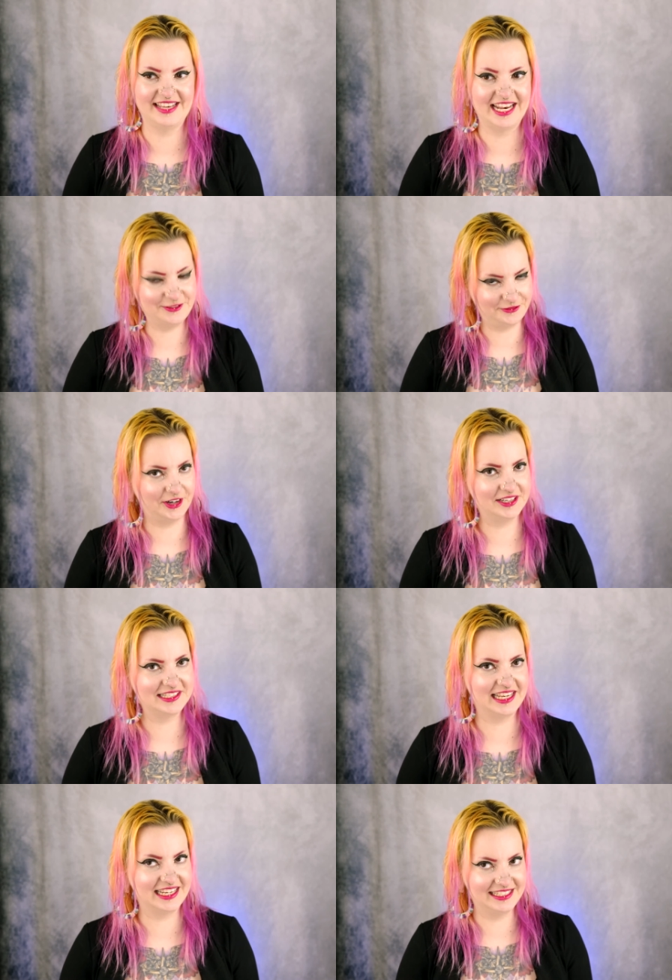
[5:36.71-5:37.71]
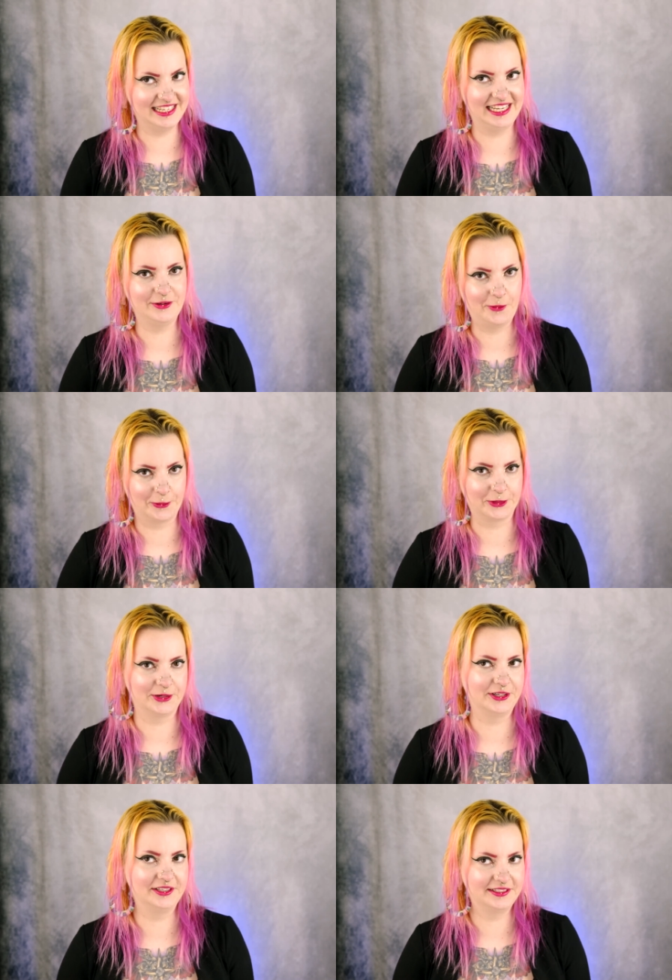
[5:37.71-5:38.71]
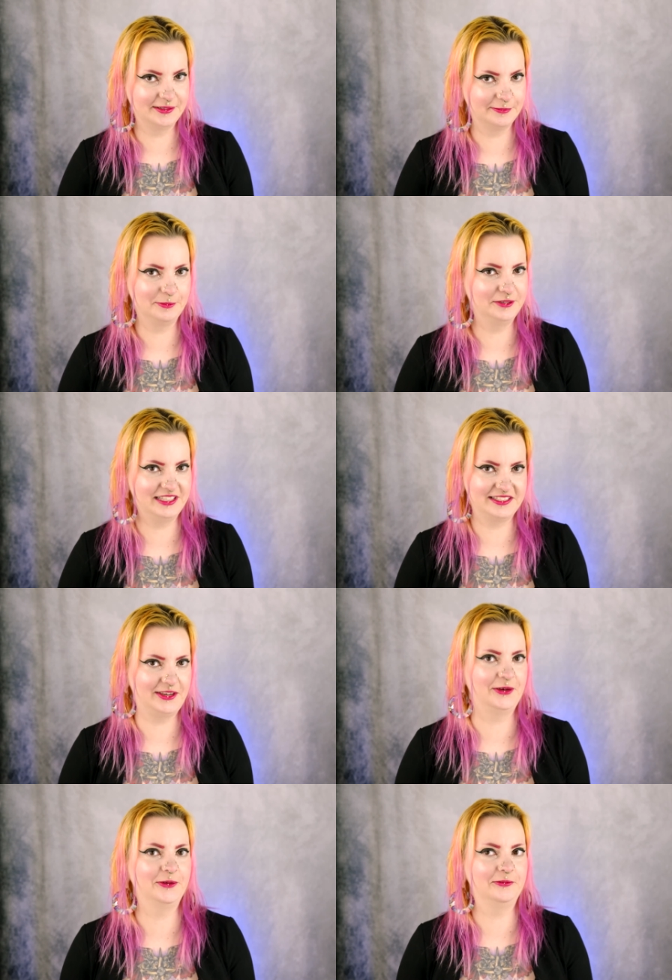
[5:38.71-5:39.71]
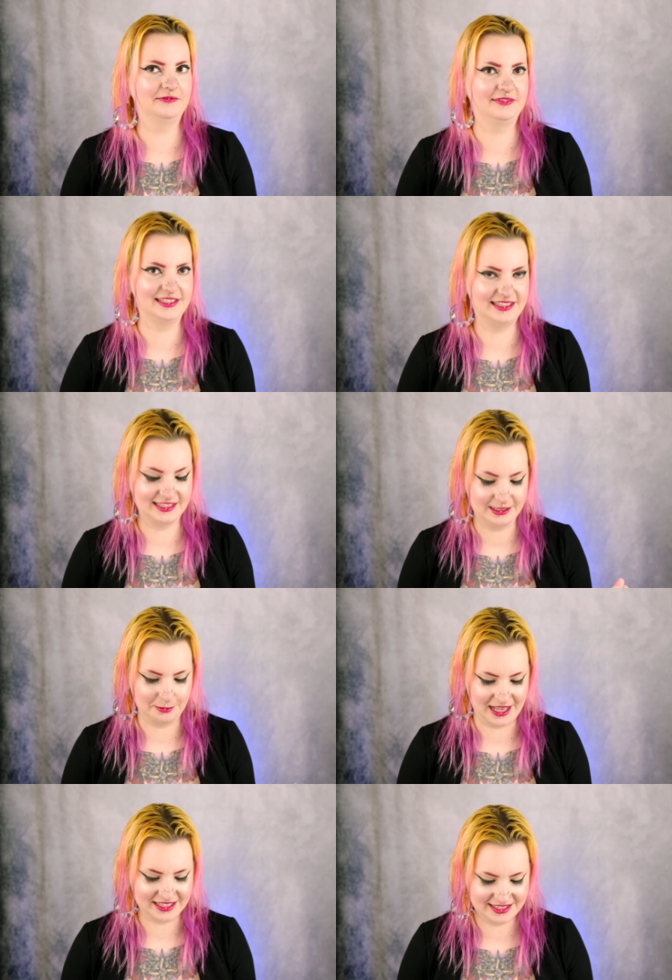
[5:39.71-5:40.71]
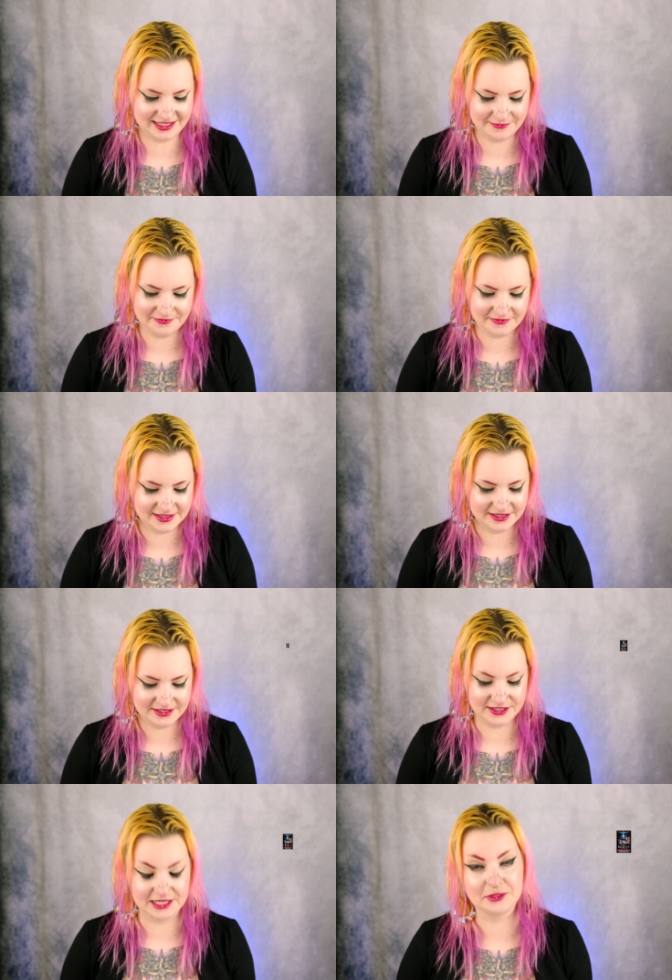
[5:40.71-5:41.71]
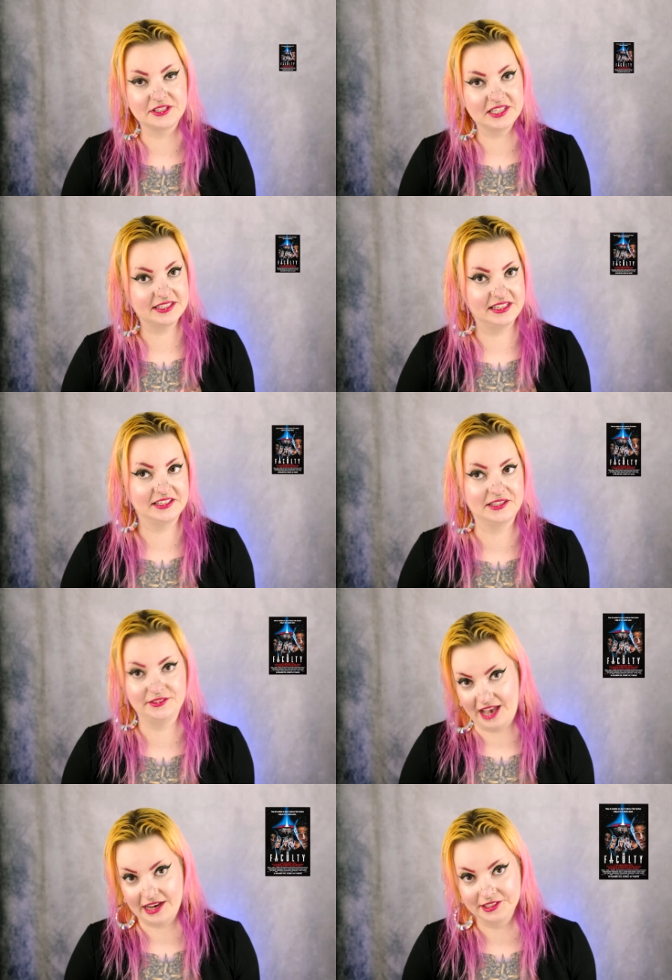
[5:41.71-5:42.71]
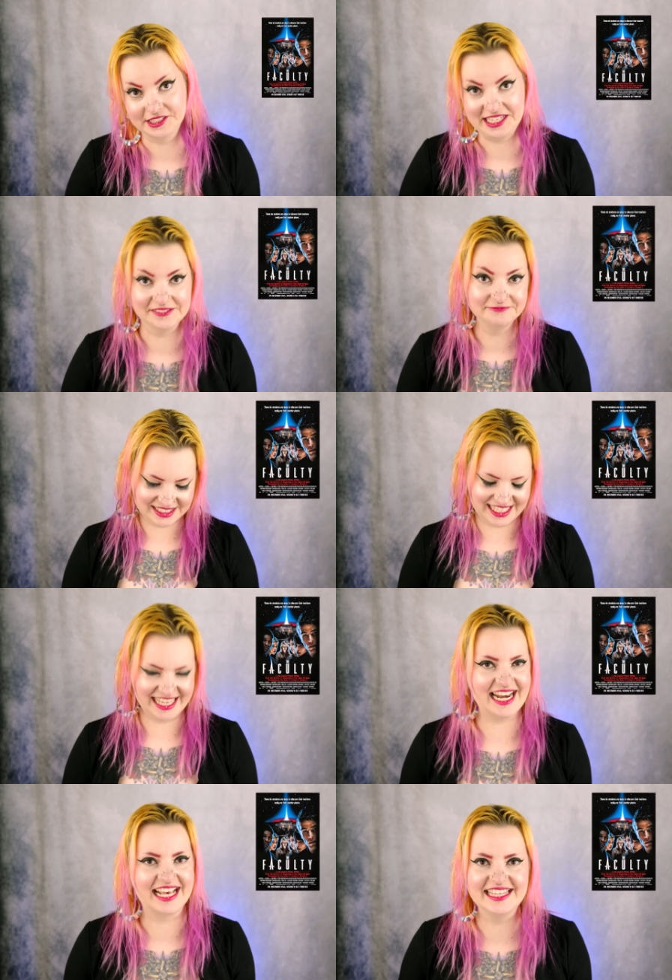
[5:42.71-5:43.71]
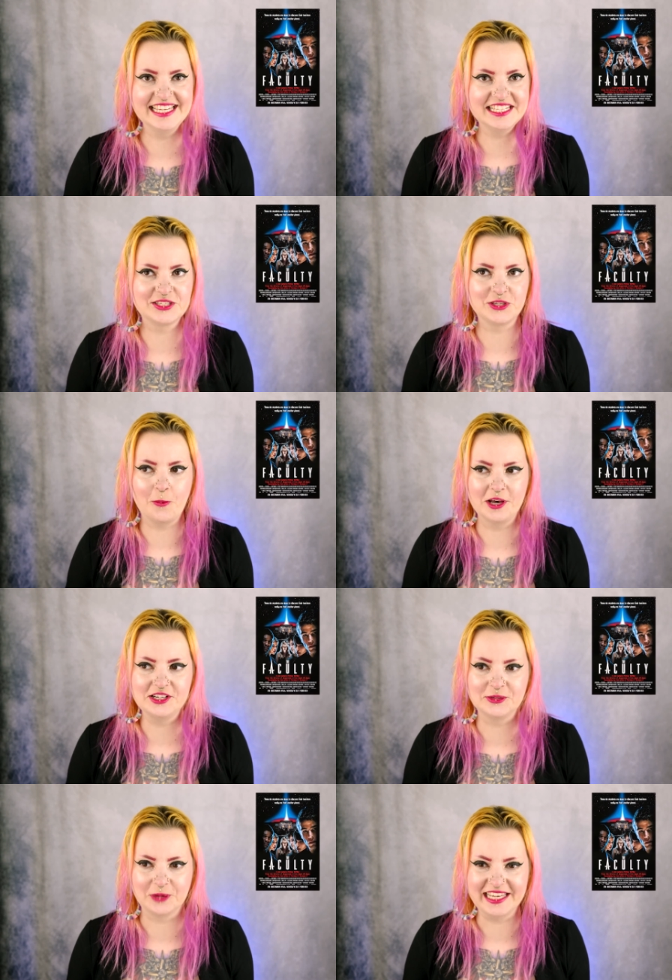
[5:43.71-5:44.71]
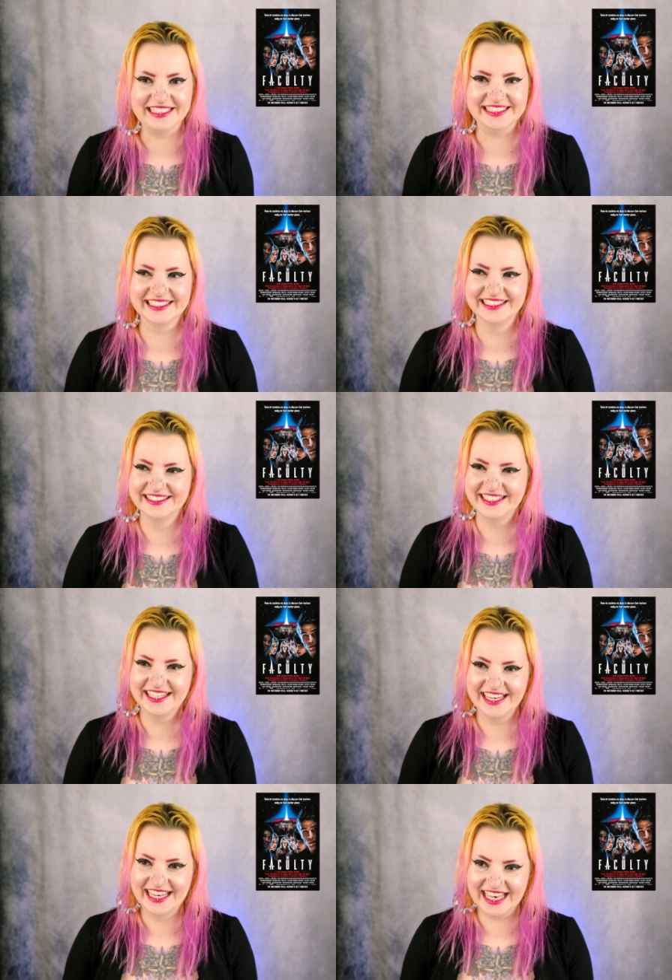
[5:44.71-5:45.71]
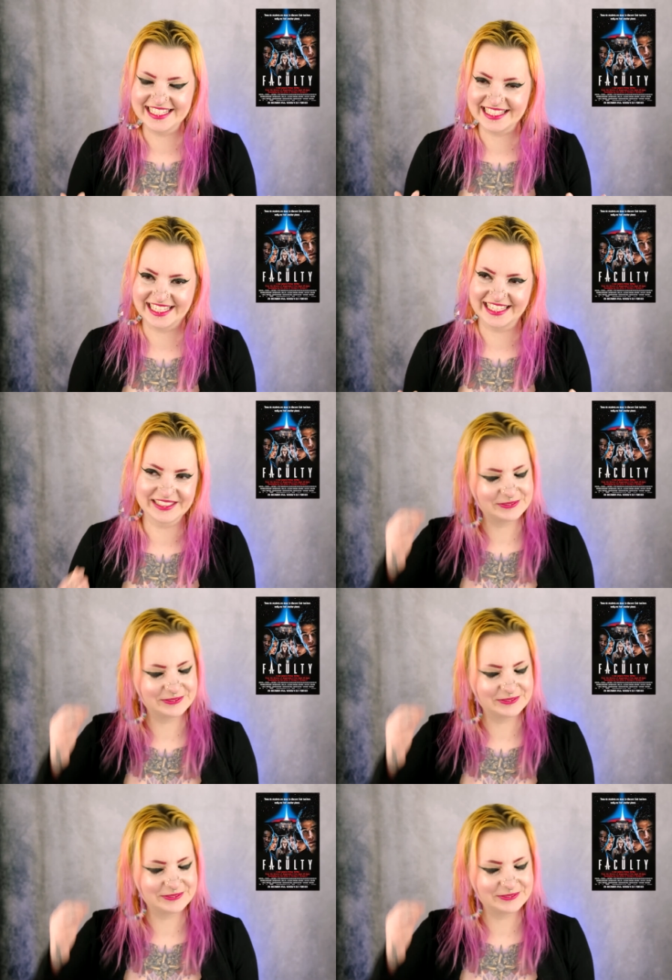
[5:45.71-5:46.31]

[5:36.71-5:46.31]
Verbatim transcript: as far as like teen horror movies go, this is the best. It's number 6 is The Faculty. And again, I think it's so underrated. It's like,